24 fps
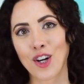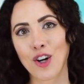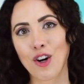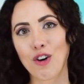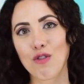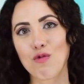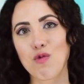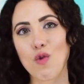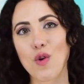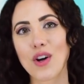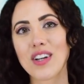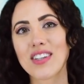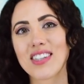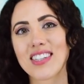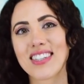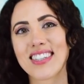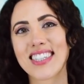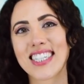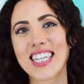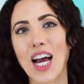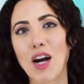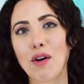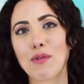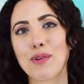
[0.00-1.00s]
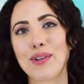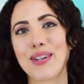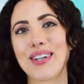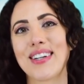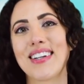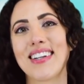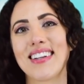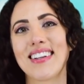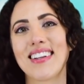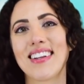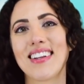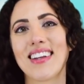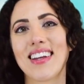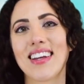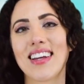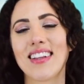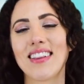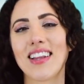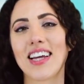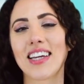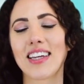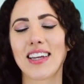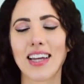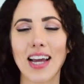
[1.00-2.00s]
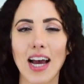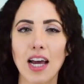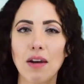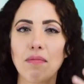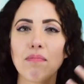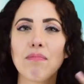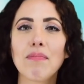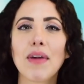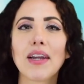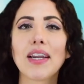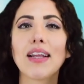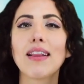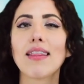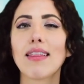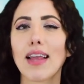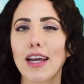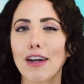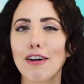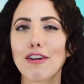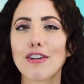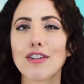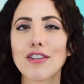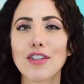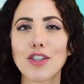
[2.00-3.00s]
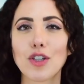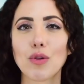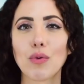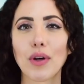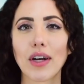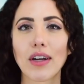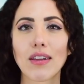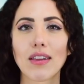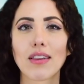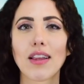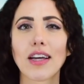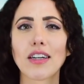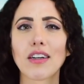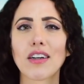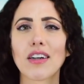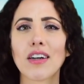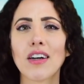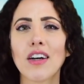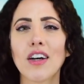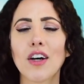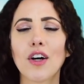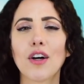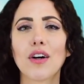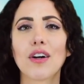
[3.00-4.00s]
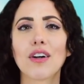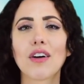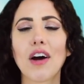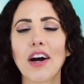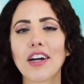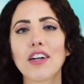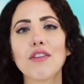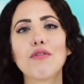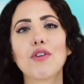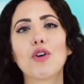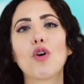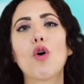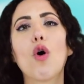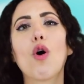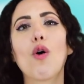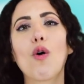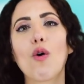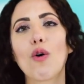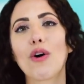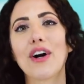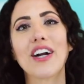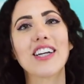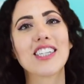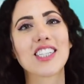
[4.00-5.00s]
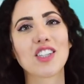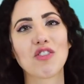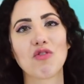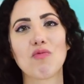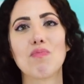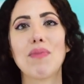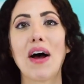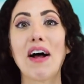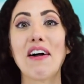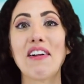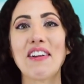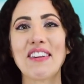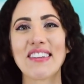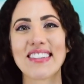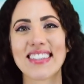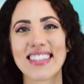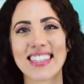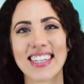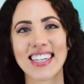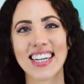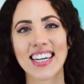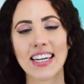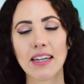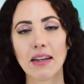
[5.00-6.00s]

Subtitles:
Her voice sounded like it had many layers to it, like a kind of a chorus of bells.